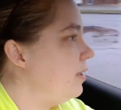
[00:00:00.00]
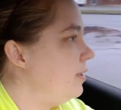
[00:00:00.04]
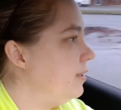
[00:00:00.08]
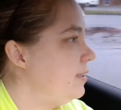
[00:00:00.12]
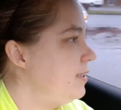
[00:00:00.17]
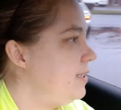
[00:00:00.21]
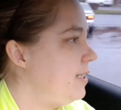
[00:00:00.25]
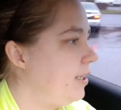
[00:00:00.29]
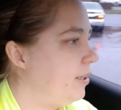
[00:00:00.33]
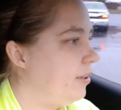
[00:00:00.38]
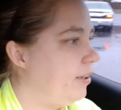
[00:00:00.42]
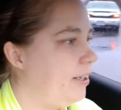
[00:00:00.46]

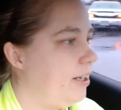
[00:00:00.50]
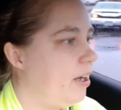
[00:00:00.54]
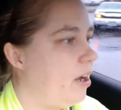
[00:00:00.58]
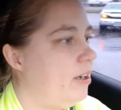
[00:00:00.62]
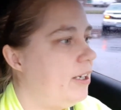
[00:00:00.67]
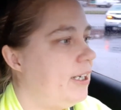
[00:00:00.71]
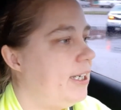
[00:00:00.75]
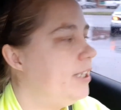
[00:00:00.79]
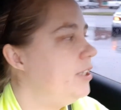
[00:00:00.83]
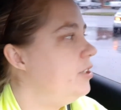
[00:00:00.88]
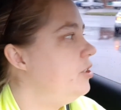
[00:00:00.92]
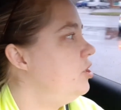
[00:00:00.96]

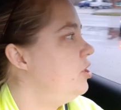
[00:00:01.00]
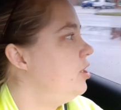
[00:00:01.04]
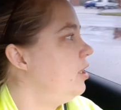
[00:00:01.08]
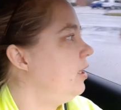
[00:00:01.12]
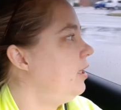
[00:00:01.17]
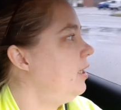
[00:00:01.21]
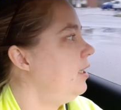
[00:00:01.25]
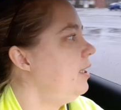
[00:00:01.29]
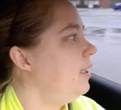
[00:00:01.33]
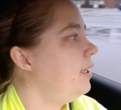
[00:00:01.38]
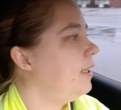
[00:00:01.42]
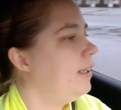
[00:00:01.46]
teriyaki
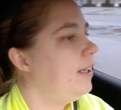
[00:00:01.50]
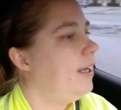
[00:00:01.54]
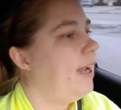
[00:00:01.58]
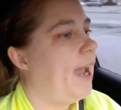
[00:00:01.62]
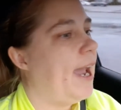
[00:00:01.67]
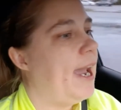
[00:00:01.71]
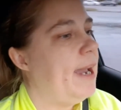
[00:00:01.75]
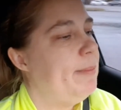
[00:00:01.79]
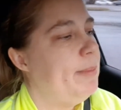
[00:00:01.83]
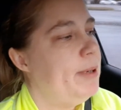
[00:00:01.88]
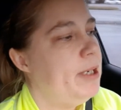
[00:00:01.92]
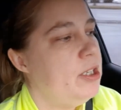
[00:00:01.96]
chicken and
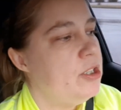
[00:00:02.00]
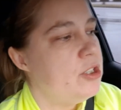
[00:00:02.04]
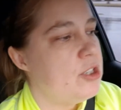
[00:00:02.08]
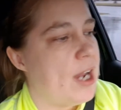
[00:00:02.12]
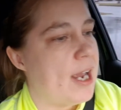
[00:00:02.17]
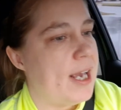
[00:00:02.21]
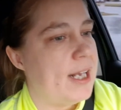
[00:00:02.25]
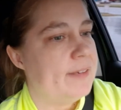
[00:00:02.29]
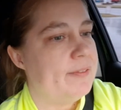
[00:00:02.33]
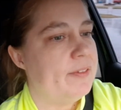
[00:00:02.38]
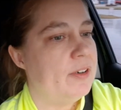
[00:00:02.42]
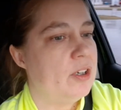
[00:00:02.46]
cabbage
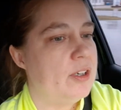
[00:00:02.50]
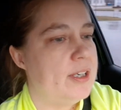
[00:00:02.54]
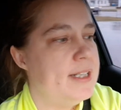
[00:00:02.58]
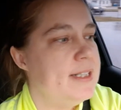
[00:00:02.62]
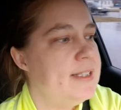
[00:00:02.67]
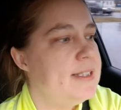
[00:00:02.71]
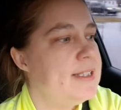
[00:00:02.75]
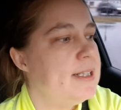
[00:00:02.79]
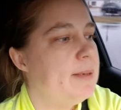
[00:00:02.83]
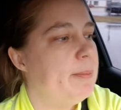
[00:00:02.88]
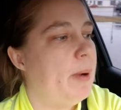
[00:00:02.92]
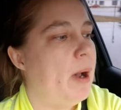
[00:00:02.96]
out of her
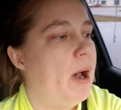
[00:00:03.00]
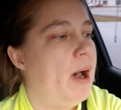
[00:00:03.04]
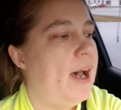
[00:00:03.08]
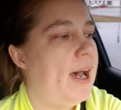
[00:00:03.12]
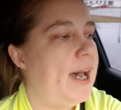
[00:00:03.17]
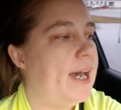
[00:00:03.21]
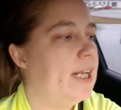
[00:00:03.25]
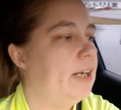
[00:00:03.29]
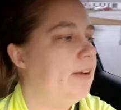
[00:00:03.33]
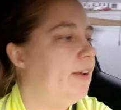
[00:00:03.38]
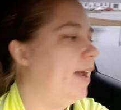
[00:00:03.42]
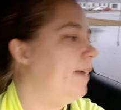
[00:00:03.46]
Instapot.
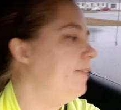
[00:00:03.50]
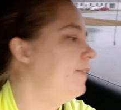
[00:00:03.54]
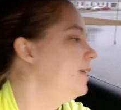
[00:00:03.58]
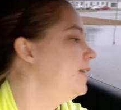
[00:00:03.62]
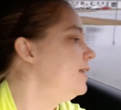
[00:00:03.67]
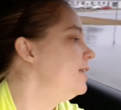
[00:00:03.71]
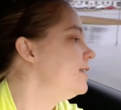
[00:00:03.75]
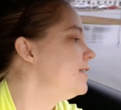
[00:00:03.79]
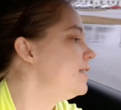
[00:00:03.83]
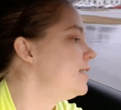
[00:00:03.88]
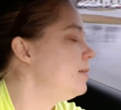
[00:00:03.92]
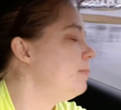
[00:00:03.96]
I don't have an
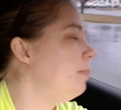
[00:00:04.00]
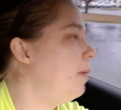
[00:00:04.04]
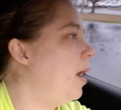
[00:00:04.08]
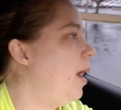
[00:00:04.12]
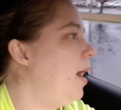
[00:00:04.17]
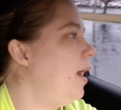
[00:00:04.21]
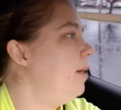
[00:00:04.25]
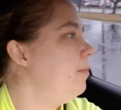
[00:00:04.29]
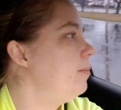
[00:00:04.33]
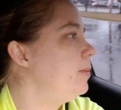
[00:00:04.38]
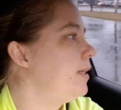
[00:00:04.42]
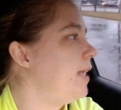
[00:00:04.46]

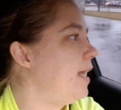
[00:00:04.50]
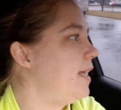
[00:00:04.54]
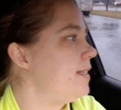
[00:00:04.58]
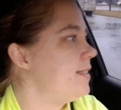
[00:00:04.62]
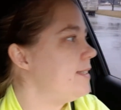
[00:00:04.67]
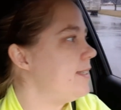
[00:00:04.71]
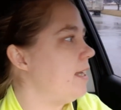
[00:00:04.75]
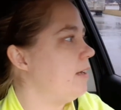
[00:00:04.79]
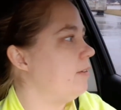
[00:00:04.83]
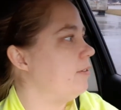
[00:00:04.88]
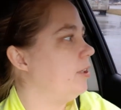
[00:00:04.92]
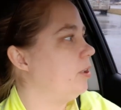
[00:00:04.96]
Instapot, but that
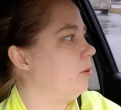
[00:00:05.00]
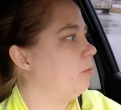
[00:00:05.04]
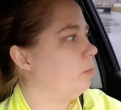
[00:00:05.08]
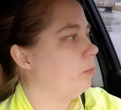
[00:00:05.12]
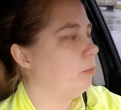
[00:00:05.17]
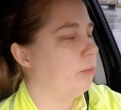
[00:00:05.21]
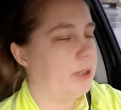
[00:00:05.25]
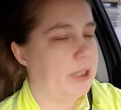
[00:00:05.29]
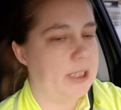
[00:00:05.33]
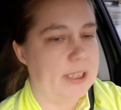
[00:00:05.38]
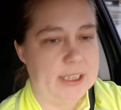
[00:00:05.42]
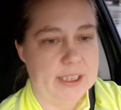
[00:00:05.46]
sounded
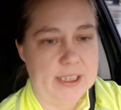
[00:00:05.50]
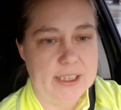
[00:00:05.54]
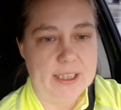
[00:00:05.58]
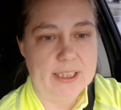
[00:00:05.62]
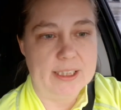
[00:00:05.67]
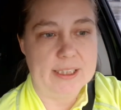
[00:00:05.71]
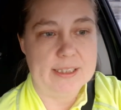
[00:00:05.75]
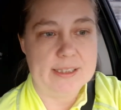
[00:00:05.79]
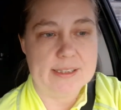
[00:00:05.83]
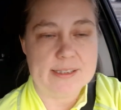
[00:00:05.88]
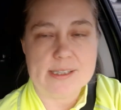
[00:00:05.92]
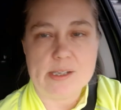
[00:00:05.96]
really
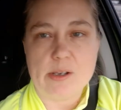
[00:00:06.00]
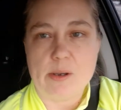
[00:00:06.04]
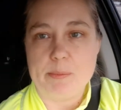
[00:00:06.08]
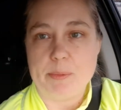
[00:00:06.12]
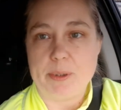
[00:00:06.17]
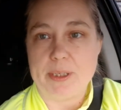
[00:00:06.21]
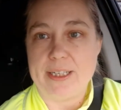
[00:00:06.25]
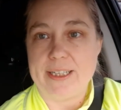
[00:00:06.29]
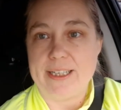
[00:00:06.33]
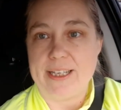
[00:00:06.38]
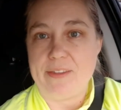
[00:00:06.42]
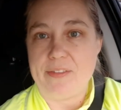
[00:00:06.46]
good, so I'm
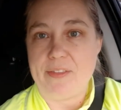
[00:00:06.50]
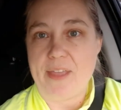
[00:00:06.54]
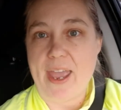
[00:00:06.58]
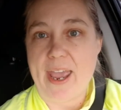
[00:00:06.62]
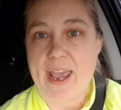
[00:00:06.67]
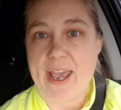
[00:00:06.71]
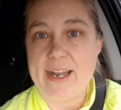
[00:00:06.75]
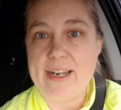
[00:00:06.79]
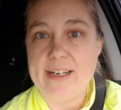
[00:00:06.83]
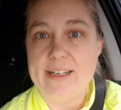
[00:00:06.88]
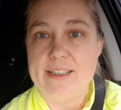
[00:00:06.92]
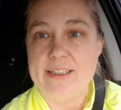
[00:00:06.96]
gonna get
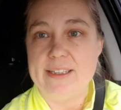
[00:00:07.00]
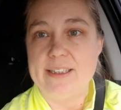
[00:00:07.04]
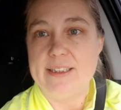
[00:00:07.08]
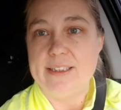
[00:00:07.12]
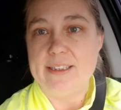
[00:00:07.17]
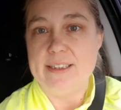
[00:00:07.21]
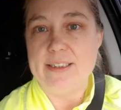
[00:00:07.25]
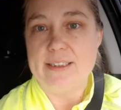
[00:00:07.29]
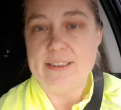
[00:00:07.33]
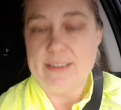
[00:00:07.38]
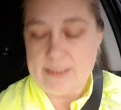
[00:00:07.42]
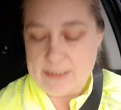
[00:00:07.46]
that.
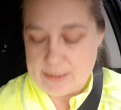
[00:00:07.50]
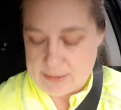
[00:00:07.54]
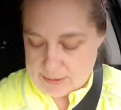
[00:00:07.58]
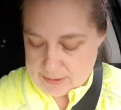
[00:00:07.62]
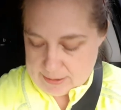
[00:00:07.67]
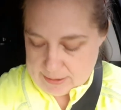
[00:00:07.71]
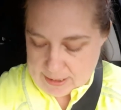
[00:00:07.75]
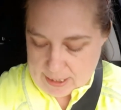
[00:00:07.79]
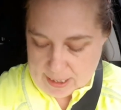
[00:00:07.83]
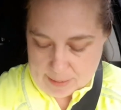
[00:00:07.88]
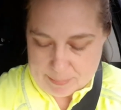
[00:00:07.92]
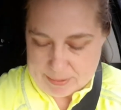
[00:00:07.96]

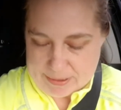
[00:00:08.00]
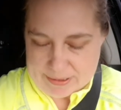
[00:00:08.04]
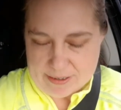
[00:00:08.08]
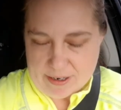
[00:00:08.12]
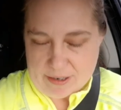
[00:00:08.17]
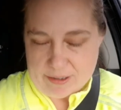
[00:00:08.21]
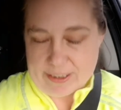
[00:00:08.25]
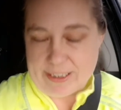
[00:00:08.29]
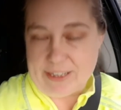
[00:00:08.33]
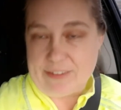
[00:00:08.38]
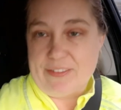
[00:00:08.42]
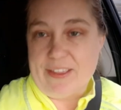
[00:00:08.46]
I mean,
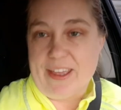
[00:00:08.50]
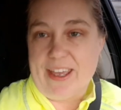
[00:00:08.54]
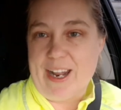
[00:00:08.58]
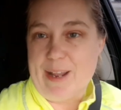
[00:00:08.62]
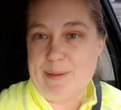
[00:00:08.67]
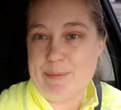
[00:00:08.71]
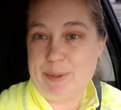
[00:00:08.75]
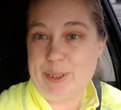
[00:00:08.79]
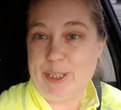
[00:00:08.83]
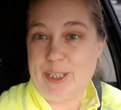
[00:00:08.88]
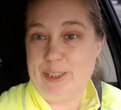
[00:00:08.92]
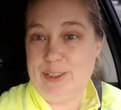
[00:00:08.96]
not get that,
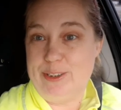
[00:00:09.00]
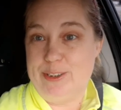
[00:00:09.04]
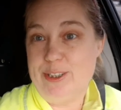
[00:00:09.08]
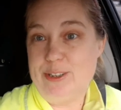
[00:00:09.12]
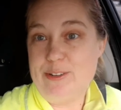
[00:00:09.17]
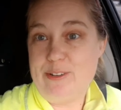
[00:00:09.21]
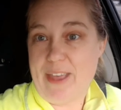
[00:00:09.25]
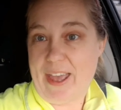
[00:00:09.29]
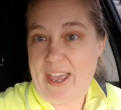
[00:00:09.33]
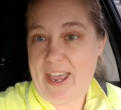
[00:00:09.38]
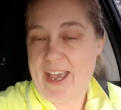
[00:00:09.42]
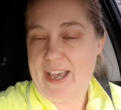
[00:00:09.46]
I'm gonna
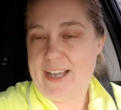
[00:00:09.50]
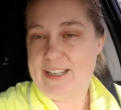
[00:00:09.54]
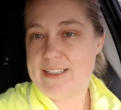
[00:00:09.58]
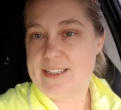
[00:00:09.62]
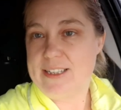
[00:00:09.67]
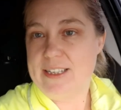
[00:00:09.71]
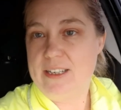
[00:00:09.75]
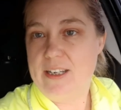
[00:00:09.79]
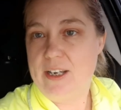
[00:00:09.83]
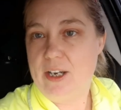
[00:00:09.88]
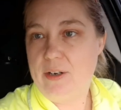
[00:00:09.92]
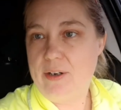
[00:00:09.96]
do that.
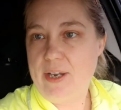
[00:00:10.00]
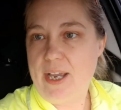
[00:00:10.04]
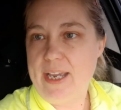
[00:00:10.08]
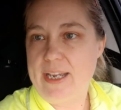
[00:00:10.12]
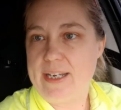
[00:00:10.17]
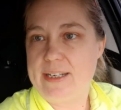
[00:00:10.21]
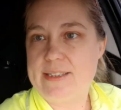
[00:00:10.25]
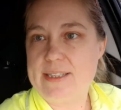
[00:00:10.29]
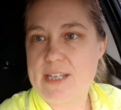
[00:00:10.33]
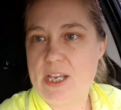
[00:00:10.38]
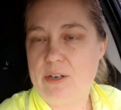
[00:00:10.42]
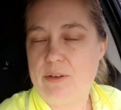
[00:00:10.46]

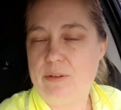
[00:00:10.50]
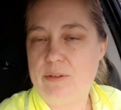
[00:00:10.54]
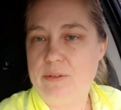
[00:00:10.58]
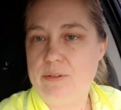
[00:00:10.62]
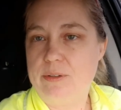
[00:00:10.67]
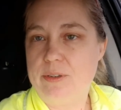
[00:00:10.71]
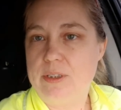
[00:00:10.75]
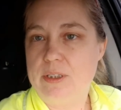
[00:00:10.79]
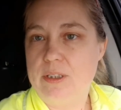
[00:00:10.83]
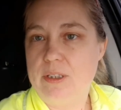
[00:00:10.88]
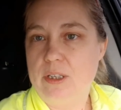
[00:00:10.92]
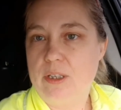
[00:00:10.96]
Okay, so
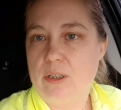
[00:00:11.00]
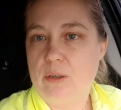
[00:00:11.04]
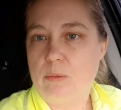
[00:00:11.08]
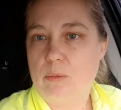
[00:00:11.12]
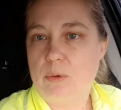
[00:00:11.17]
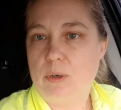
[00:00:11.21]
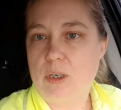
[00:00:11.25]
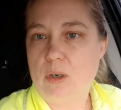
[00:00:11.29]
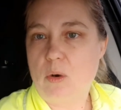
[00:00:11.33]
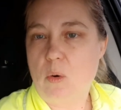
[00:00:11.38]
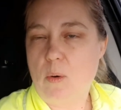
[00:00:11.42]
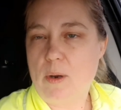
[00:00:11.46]

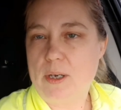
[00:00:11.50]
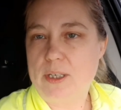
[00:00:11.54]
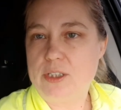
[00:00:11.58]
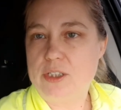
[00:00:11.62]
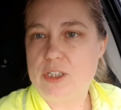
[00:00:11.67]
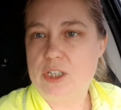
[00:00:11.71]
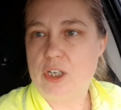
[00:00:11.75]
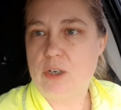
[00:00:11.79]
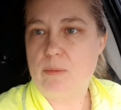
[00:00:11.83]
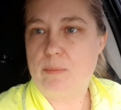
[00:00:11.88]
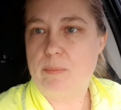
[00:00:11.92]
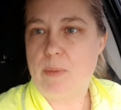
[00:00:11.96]
we're going
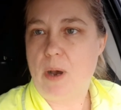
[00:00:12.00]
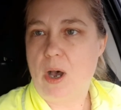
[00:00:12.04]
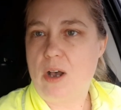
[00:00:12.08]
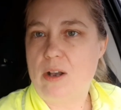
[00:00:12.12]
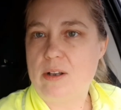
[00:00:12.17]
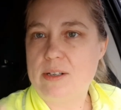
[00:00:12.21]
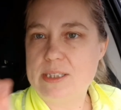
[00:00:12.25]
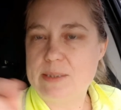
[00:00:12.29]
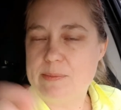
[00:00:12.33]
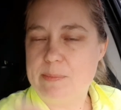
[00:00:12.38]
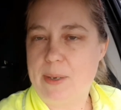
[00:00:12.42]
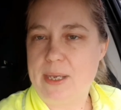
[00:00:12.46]
to
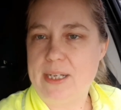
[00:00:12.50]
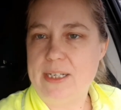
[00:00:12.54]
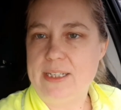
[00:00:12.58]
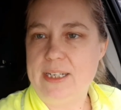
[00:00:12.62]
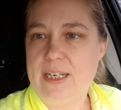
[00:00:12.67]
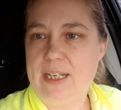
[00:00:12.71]
pause button